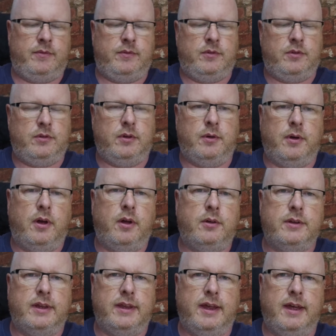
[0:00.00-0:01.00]
So I'll
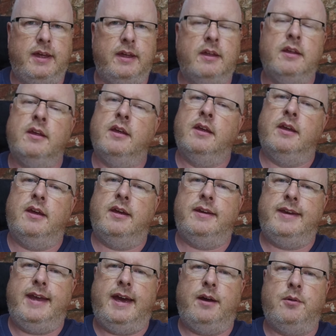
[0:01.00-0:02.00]
hold it there,
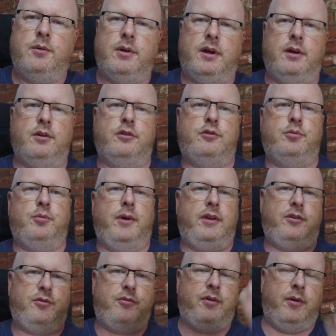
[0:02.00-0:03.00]
and now I'll
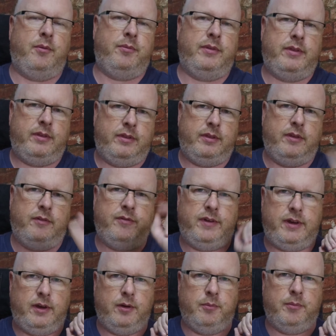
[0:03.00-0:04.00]
switch from the
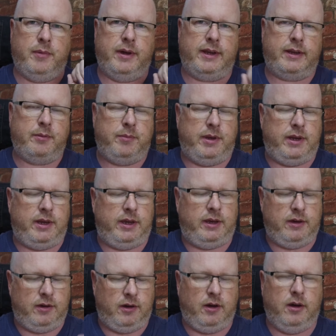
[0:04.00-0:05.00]
Video Mic
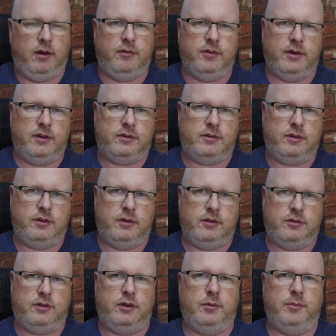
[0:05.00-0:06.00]
Mini over to
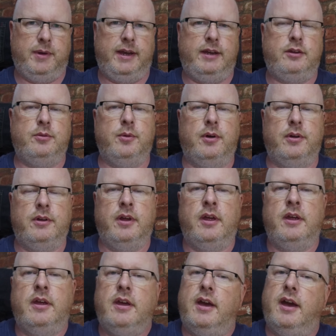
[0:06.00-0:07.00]
the Zoom H1,
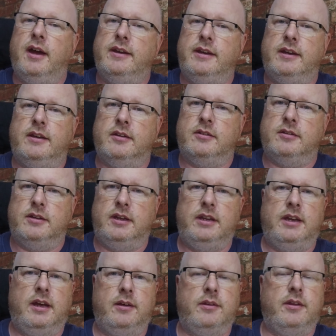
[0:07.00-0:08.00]
and you can see
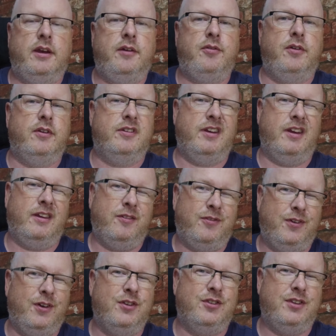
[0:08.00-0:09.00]
now the difference. Now the
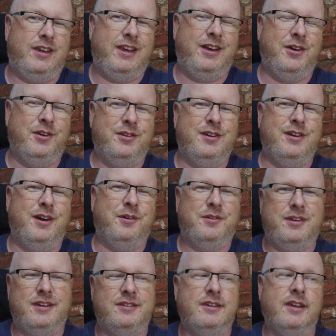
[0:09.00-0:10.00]
first thing you're going to
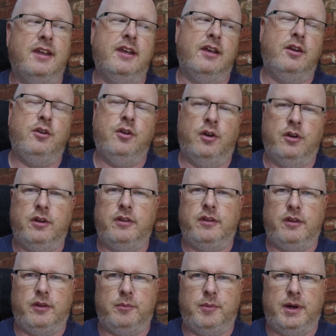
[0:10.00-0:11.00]
notice, none of the
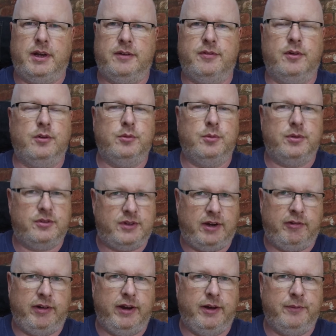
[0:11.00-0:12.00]
other microphones were
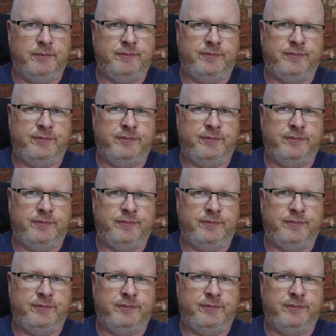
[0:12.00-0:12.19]
stereo.